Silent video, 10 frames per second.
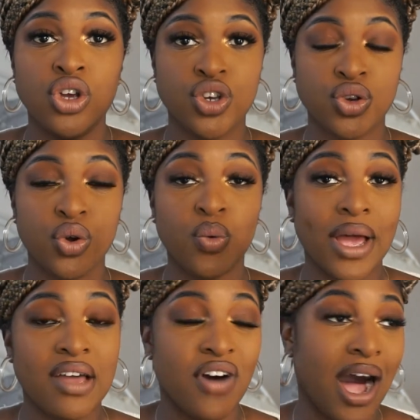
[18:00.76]
short,
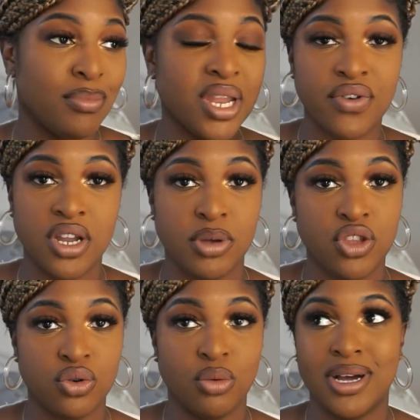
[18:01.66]
whatever, I'm never gonna be
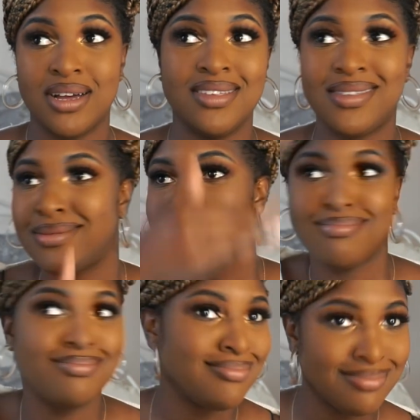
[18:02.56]
tall because
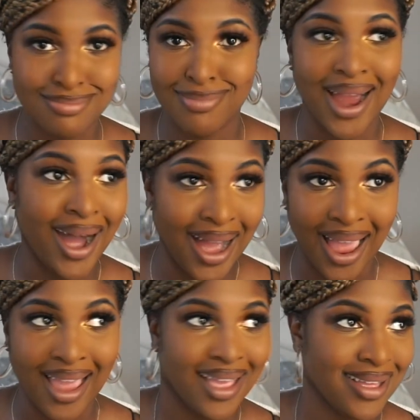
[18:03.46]
my
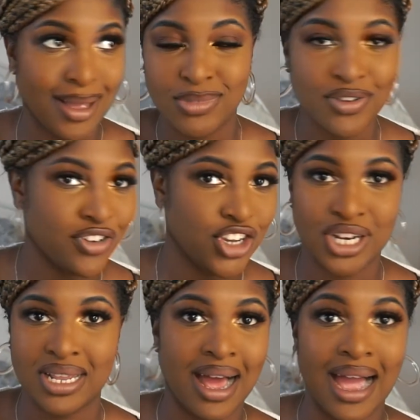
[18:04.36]
height, I'm
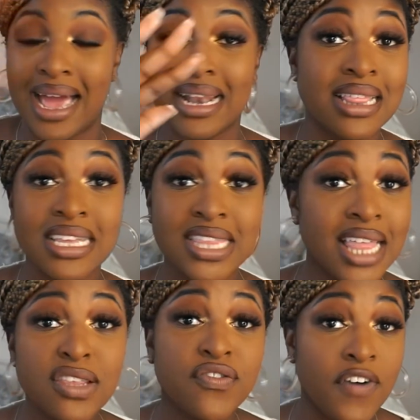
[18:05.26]
deficient in height. And
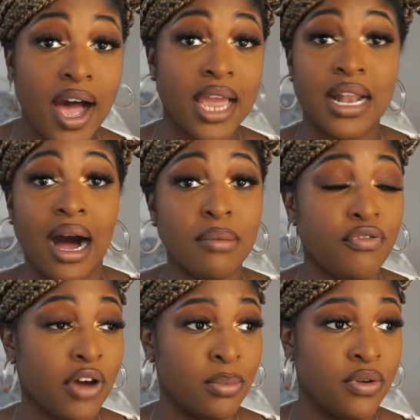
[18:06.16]
that's fine. I'm
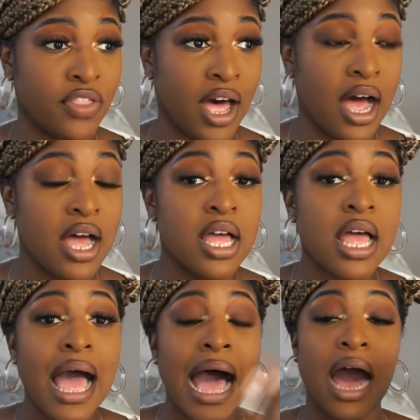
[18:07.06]
fine with that.
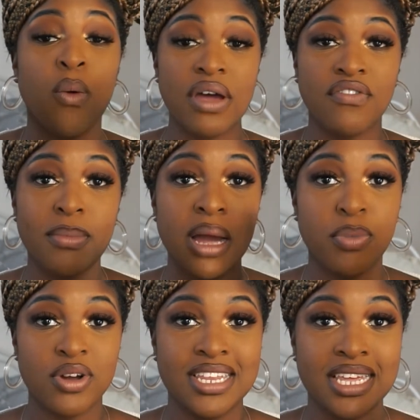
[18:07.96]
However my
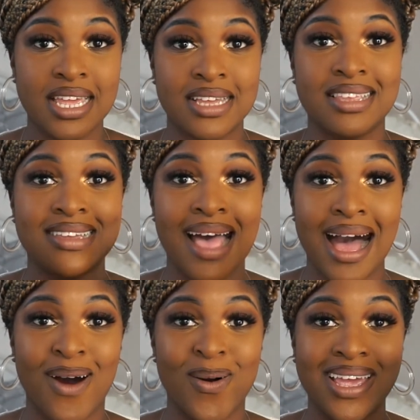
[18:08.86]
body is
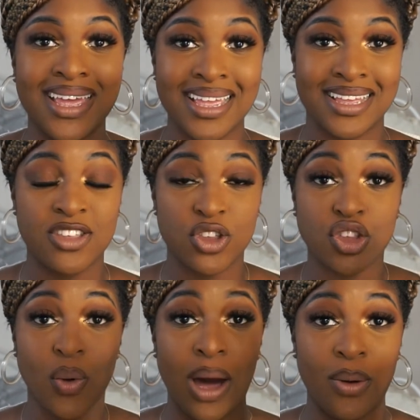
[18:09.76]
how it is.
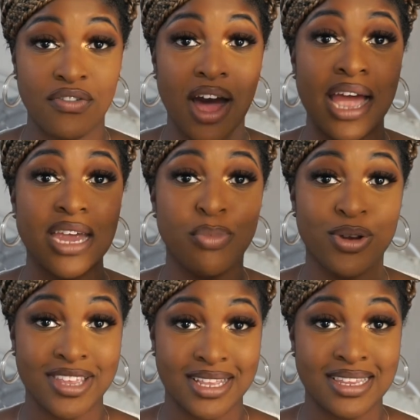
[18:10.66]
So however I am
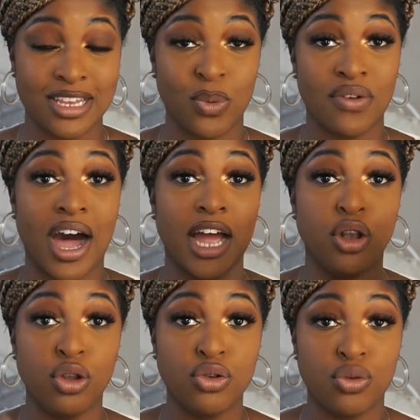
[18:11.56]
presented, whether I
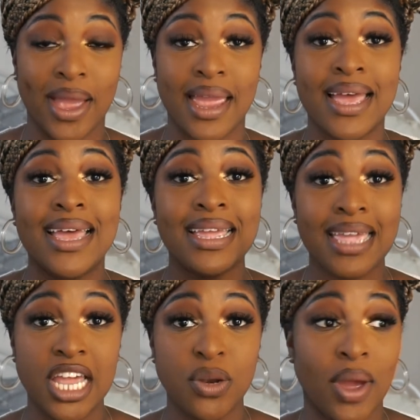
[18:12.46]
lose weight,
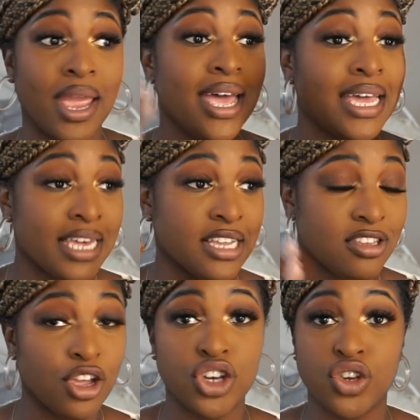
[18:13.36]
gain weight, get
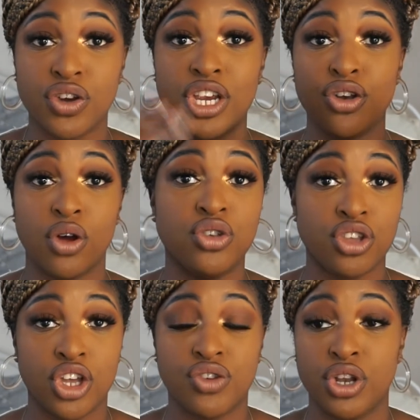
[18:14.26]
surgery, no
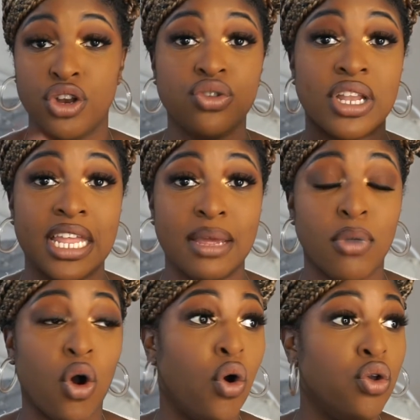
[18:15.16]
surgery, lose a limb
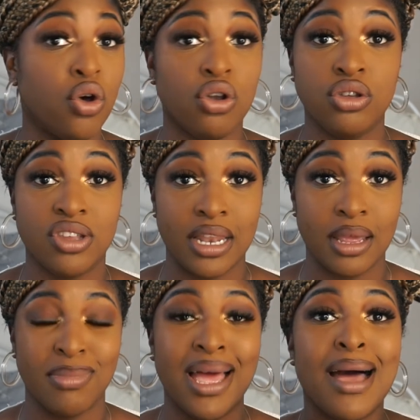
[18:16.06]
or not lose a
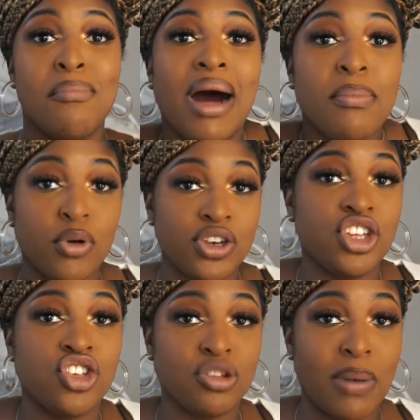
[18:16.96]
limb, my body
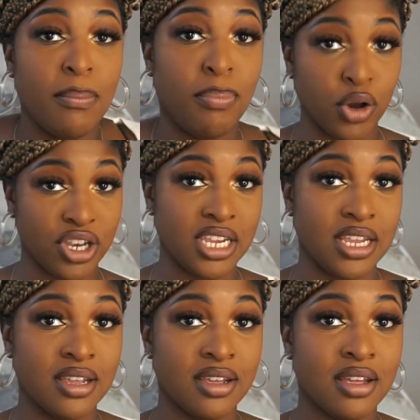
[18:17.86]
is just my body.
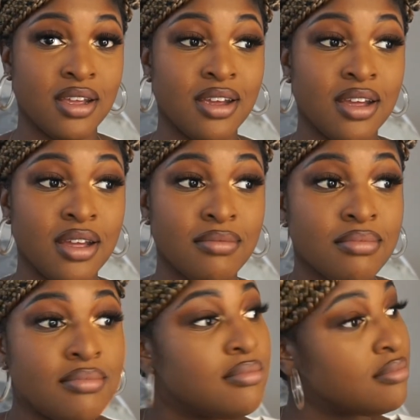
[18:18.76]

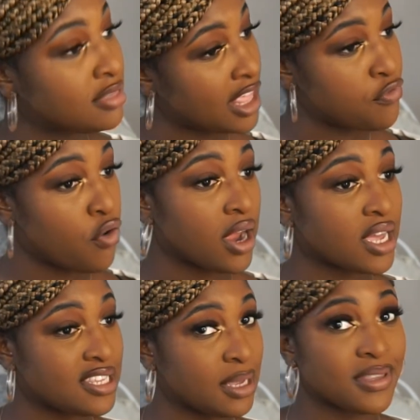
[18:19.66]
Therefore, I
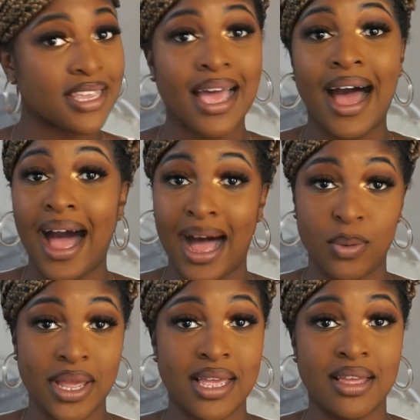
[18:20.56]
accept it how
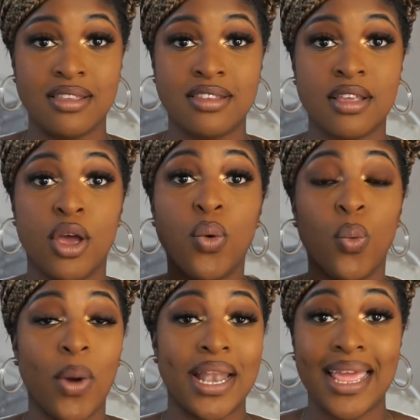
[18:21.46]
it is,
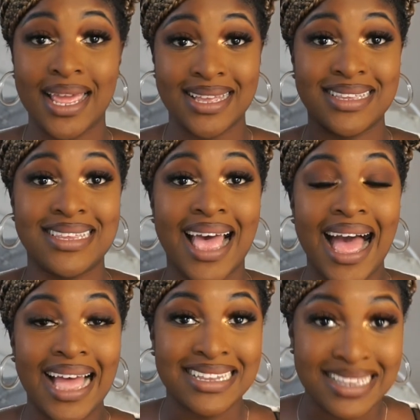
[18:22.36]
when it is,
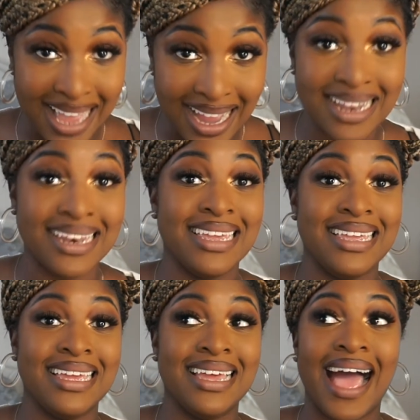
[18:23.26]

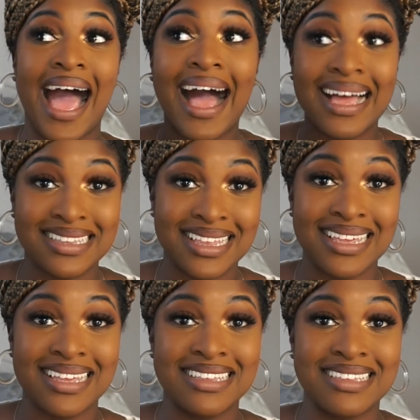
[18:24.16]
exactly as it
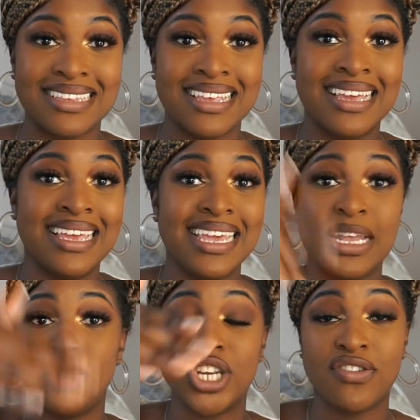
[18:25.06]
is,
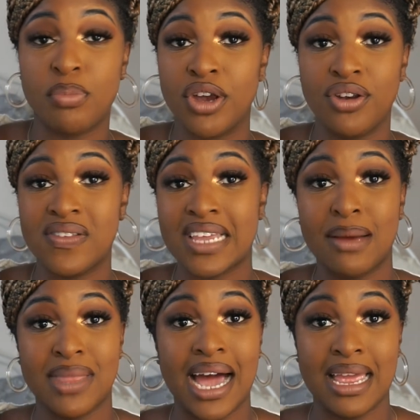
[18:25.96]
in whichever period of
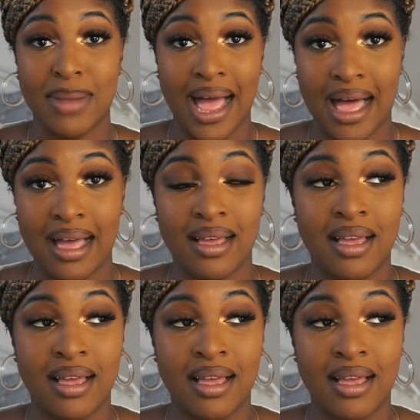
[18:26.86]
time that I am at.